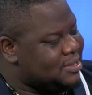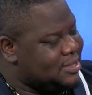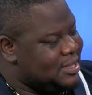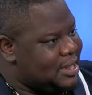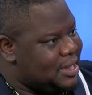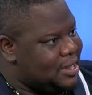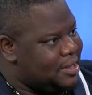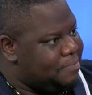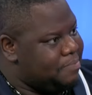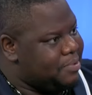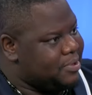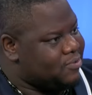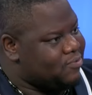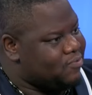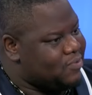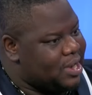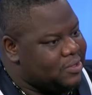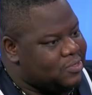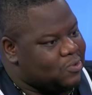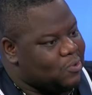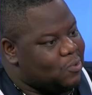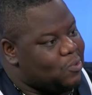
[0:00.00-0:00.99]
to the Olympics,
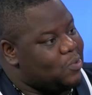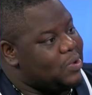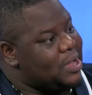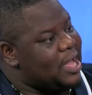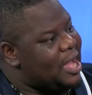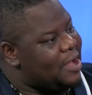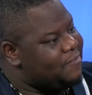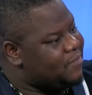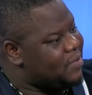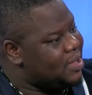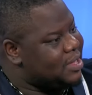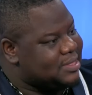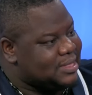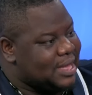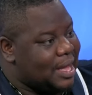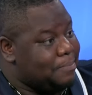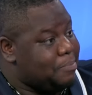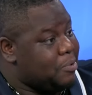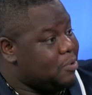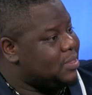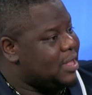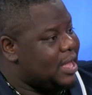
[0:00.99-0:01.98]
right? right so we right. have, for
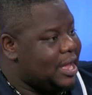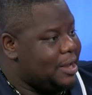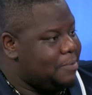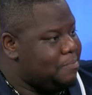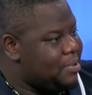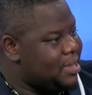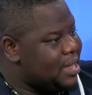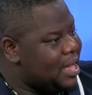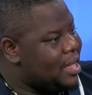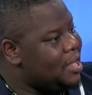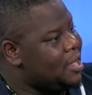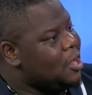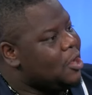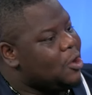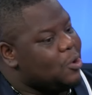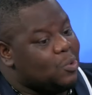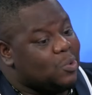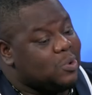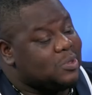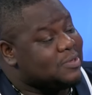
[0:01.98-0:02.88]
example, the N B A right.